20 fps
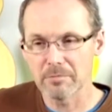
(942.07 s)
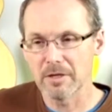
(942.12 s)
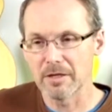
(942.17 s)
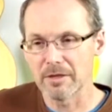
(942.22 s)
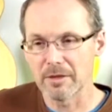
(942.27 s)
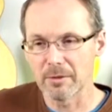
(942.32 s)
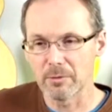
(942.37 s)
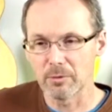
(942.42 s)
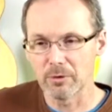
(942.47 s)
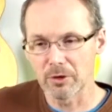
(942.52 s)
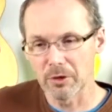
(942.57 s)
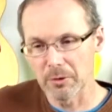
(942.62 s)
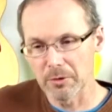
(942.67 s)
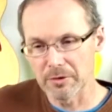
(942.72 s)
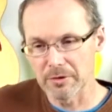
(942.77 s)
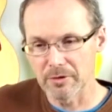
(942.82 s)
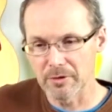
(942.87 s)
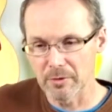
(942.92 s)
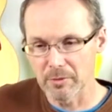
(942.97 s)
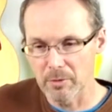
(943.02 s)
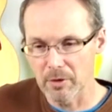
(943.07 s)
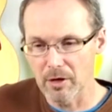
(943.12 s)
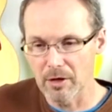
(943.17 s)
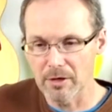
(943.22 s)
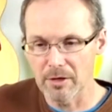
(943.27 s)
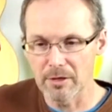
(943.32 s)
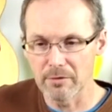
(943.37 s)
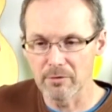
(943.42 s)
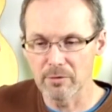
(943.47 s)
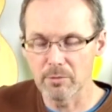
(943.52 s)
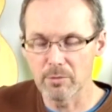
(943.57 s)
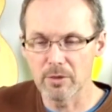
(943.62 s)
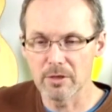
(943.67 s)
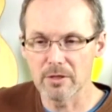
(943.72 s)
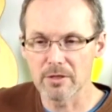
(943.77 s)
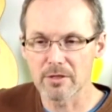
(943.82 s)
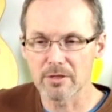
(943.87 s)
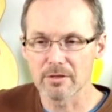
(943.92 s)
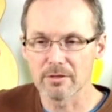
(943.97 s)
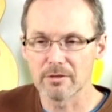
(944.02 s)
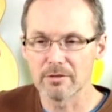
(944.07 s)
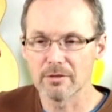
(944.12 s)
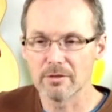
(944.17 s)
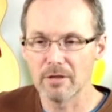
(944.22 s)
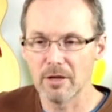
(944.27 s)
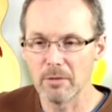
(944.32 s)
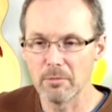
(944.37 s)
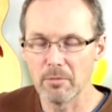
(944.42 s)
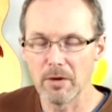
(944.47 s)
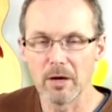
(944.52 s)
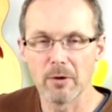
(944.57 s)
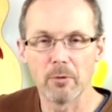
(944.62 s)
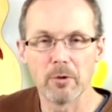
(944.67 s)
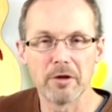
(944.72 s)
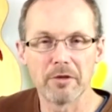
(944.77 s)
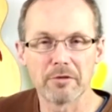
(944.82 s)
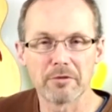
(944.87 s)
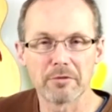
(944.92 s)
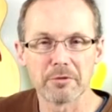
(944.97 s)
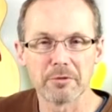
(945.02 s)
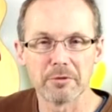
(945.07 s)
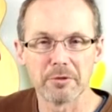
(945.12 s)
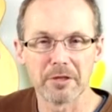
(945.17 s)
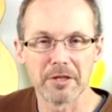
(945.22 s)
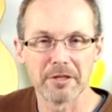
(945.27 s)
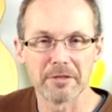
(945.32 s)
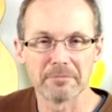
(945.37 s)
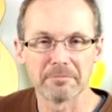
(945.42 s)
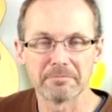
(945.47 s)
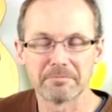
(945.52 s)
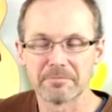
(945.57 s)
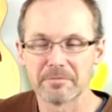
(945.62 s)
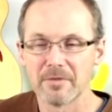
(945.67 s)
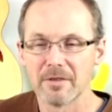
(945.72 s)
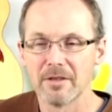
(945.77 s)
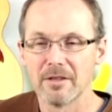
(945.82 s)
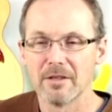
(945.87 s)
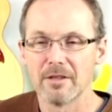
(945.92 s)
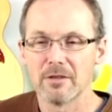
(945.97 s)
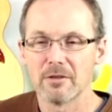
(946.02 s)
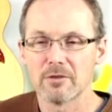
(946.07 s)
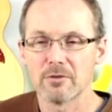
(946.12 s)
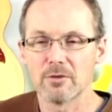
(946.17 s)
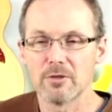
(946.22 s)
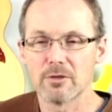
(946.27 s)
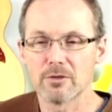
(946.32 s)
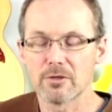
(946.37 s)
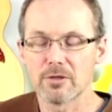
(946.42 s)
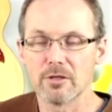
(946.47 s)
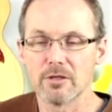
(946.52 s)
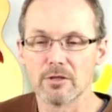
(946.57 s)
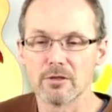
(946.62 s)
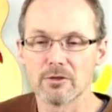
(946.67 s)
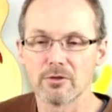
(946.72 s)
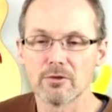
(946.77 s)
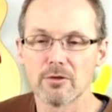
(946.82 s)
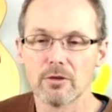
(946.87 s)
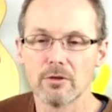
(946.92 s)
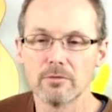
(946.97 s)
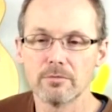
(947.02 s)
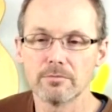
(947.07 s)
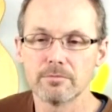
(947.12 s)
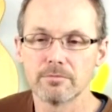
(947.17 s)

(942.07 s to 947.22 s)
and then we'll go into the body of the piece and hum my way through again. So here's the intro.